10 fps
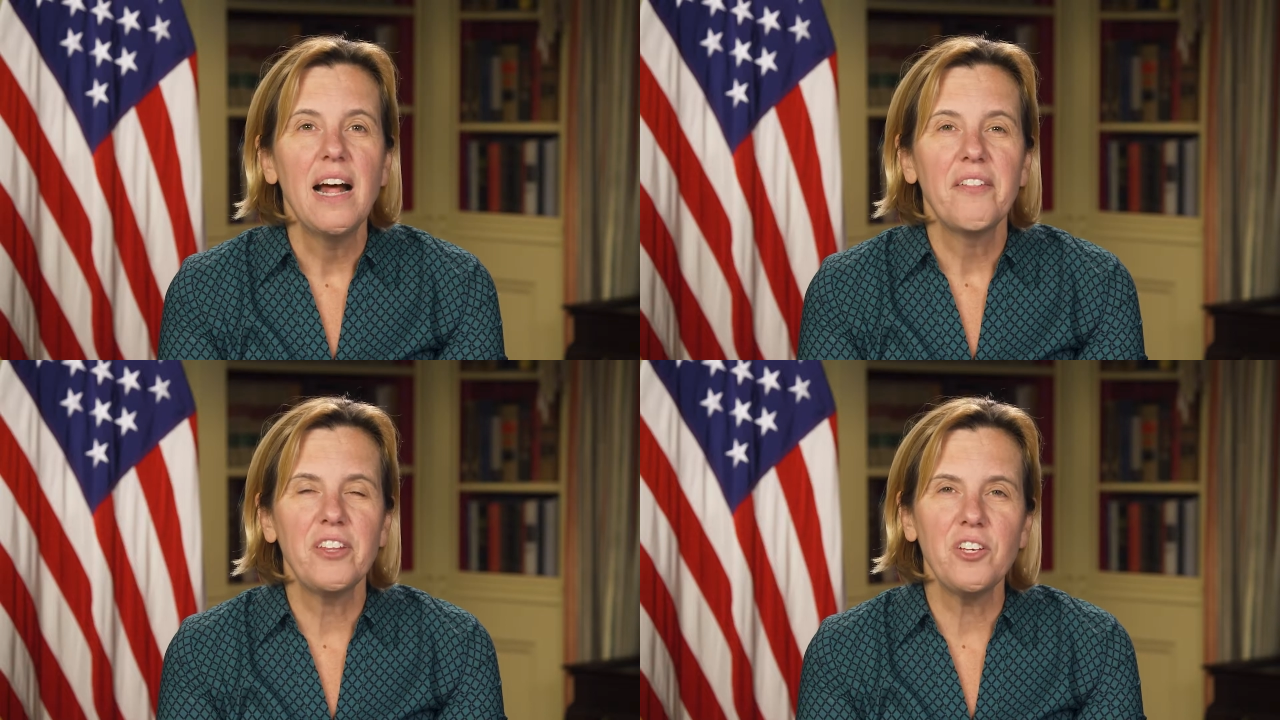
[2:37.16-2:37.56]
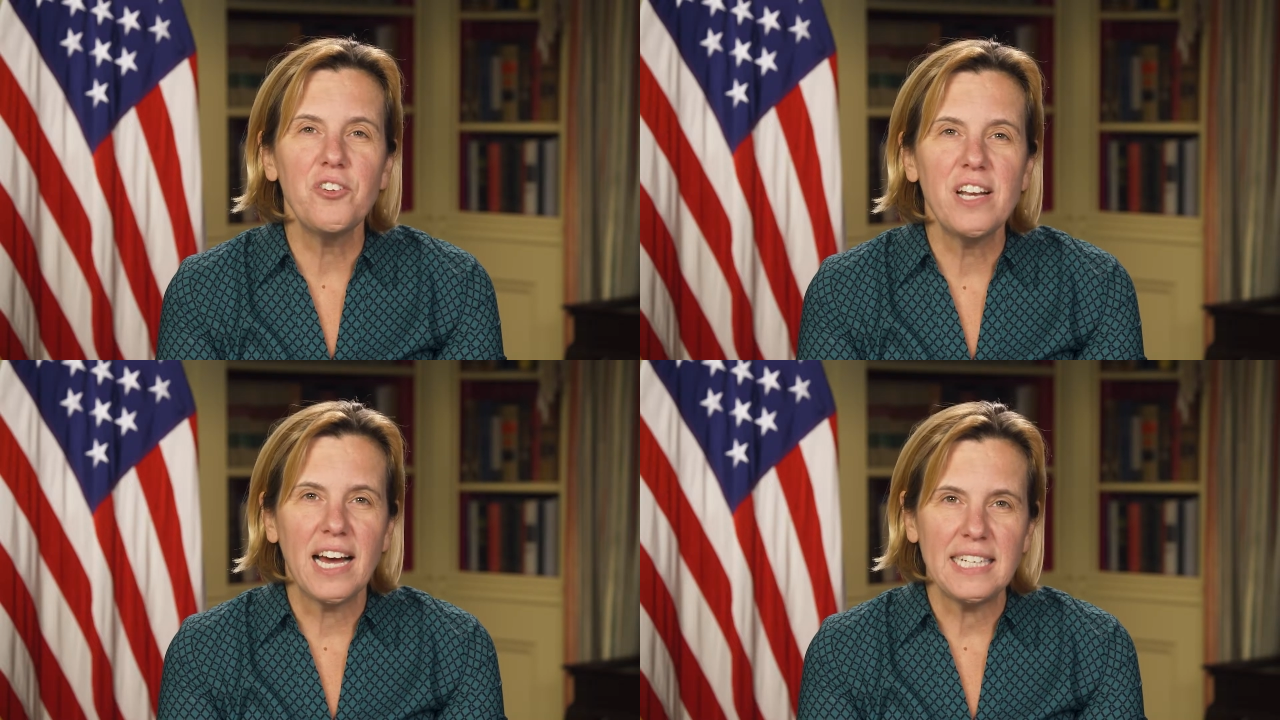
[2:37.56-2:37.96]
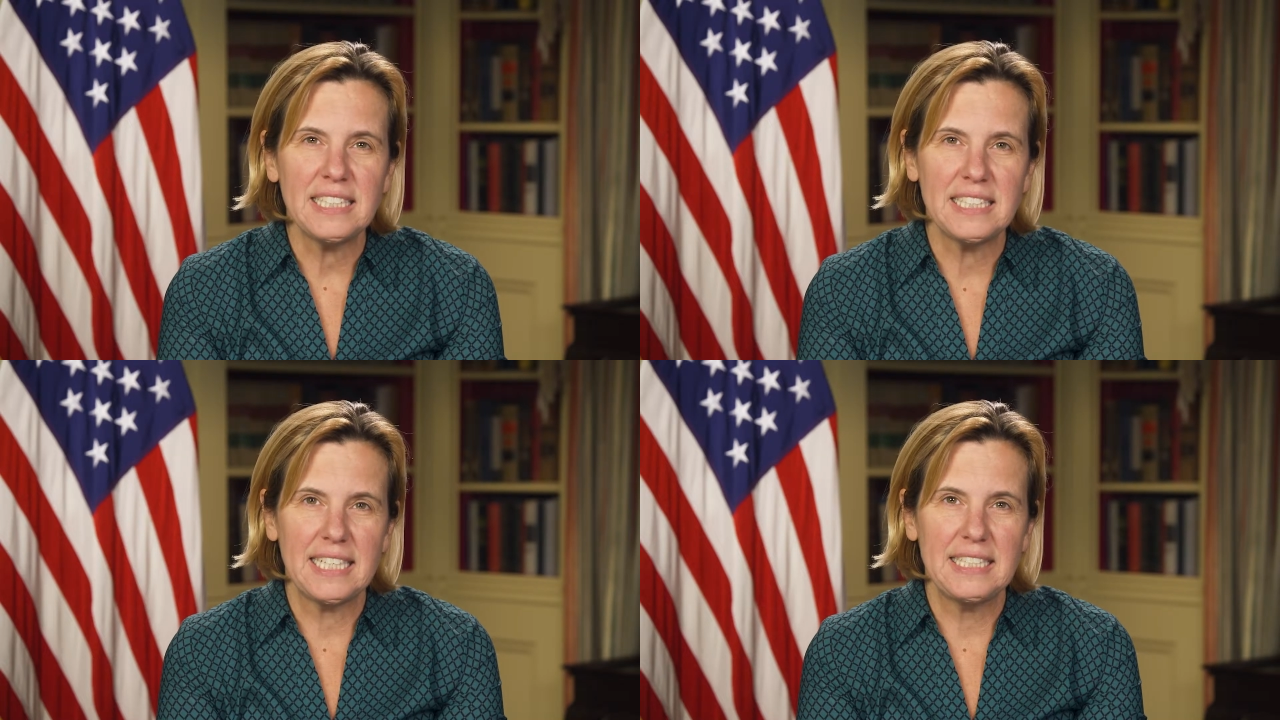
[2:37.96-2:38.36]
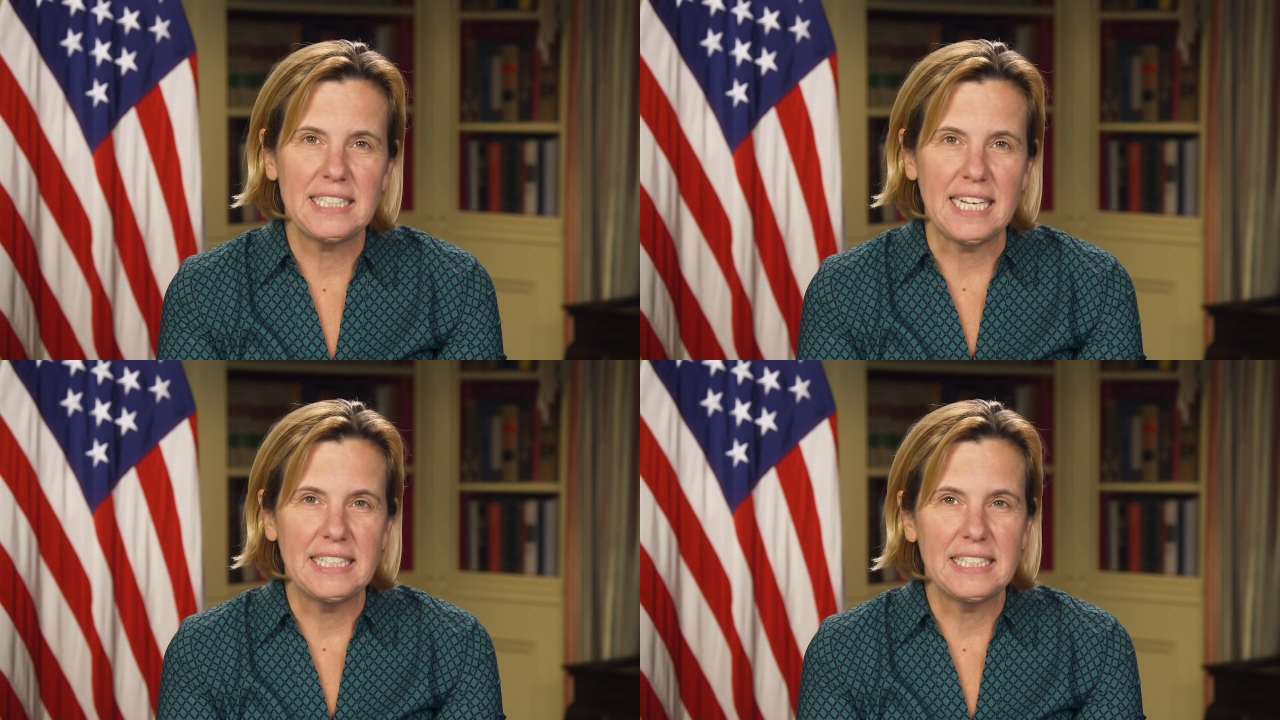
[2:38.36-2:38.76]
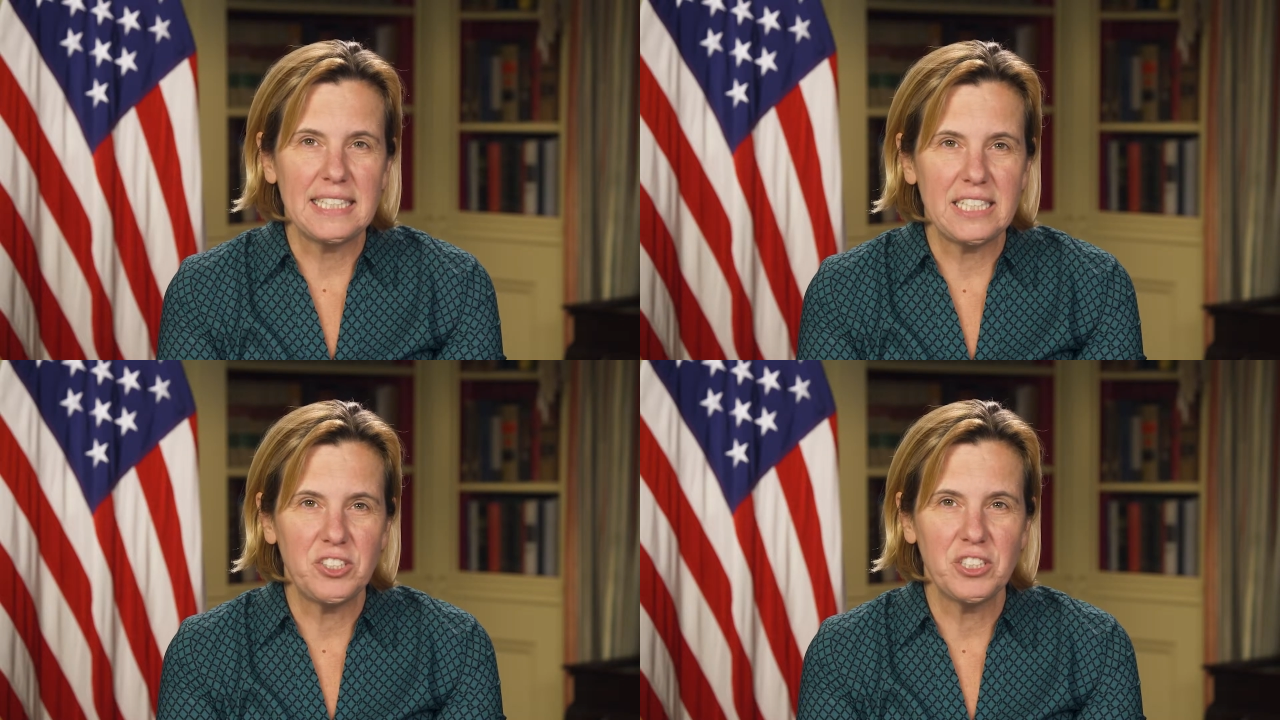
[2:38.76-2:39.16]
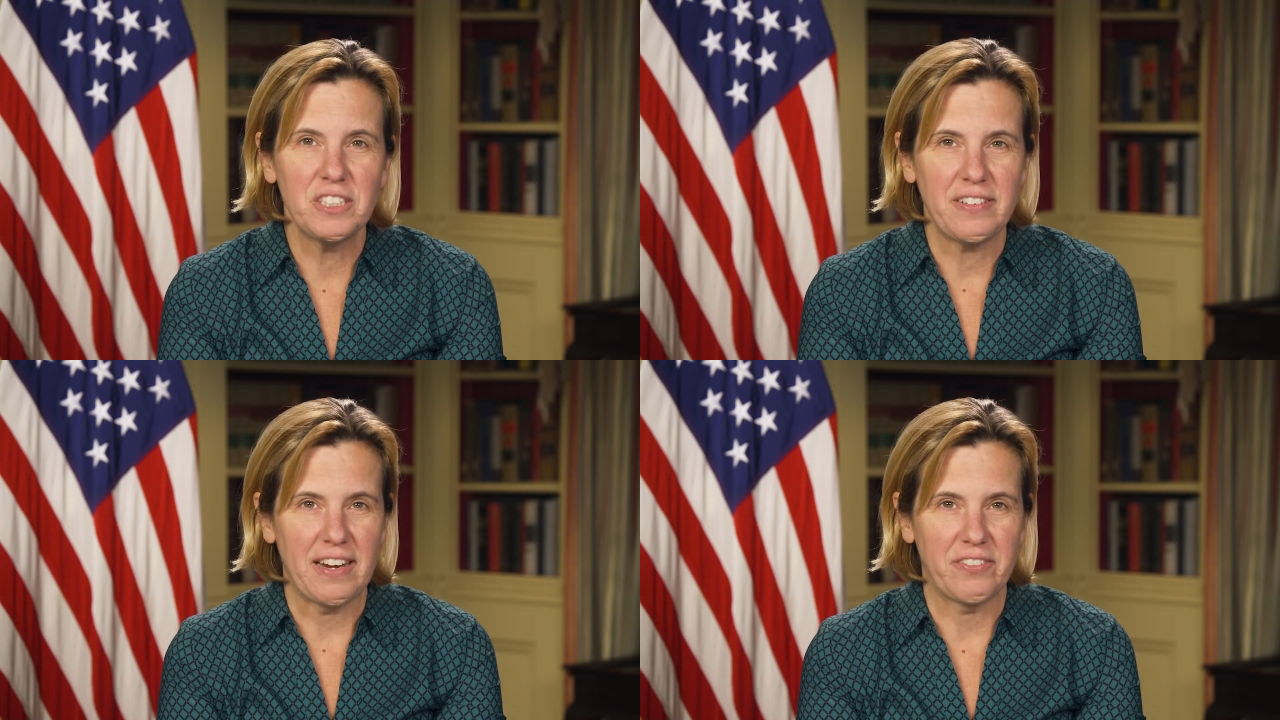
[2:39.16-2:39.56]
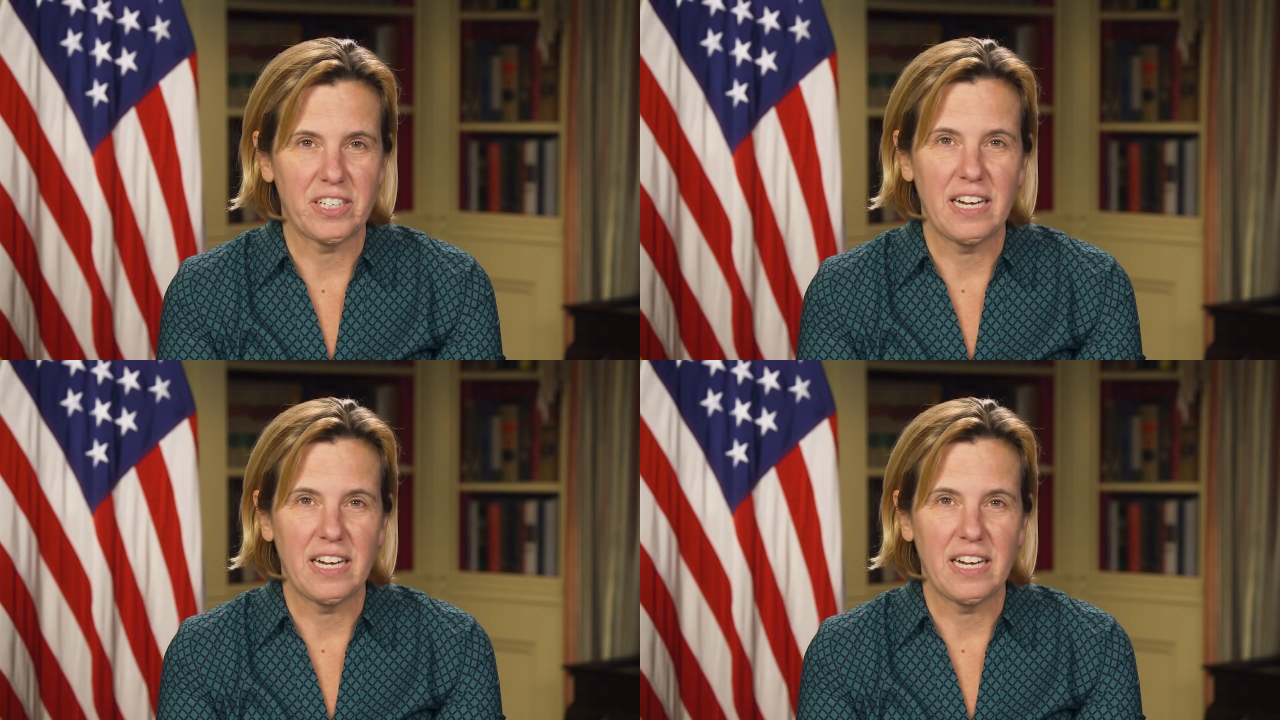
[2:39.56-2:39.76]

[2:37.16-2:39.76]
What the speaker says: The United States and the nations of Africa